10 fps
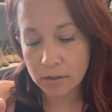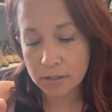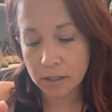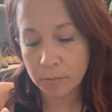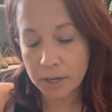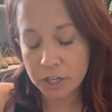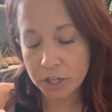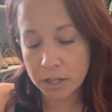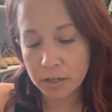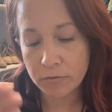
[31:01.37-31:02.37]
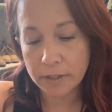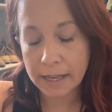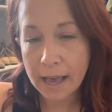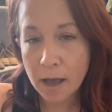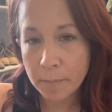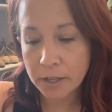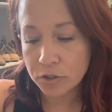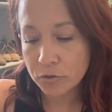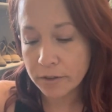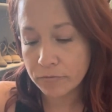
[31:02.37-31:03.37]
celebration, feeling happy and
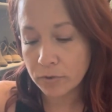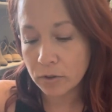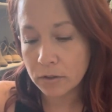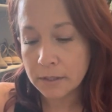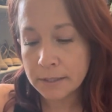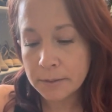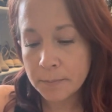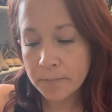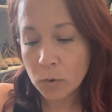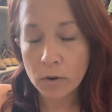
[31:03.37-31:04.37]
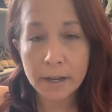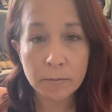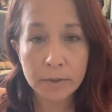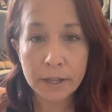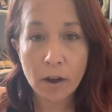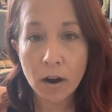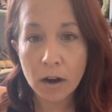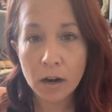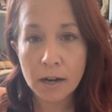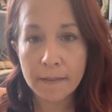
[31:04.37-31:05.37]
joyful, working really
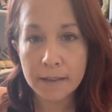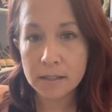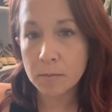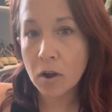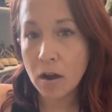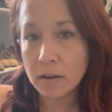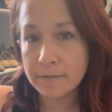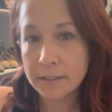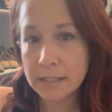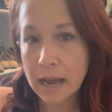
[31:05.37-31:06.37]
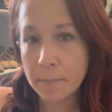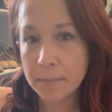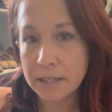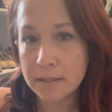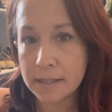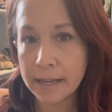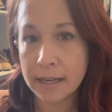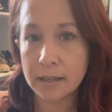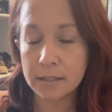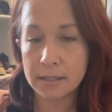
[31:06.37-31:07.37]
hard, and then some conflict happens,
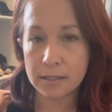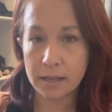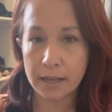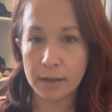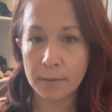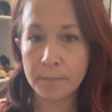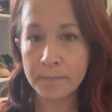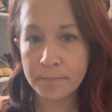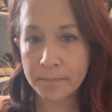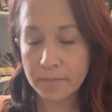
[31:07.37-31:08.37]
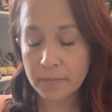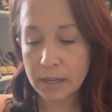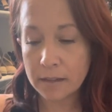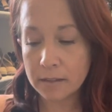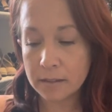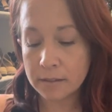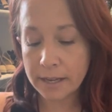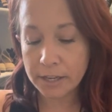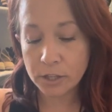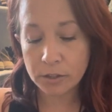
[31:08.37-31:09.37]
and it's like
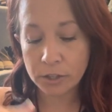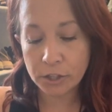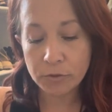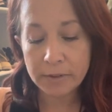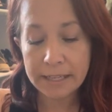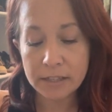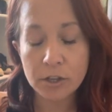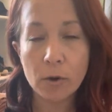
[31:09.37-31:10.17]
then you needing to go